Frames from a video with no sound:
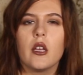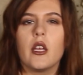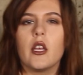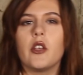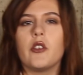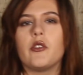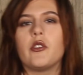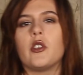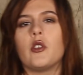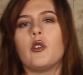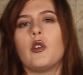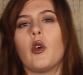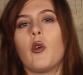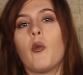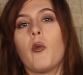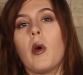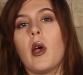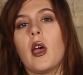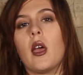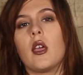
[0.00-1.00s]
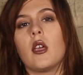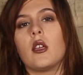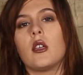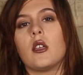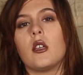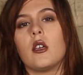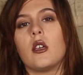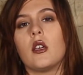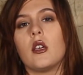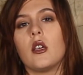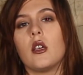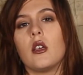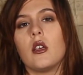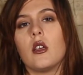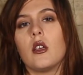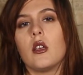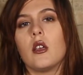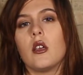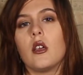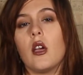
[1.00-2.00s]
if you don't mind.
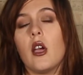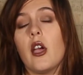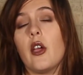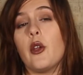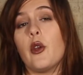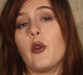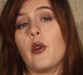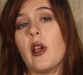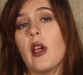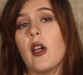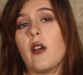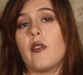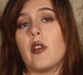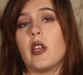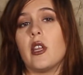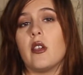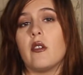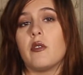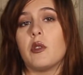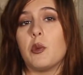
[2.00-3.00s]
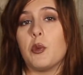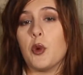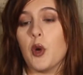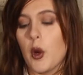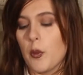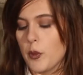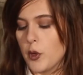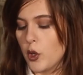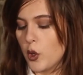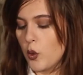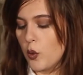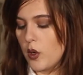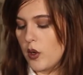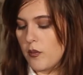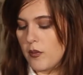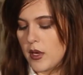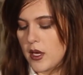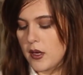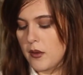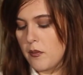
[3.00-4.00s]
I don't have any of the proper
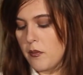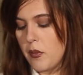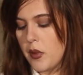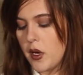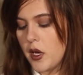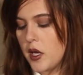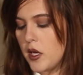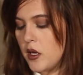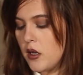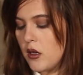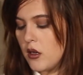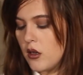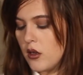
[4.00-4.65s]
equipment, but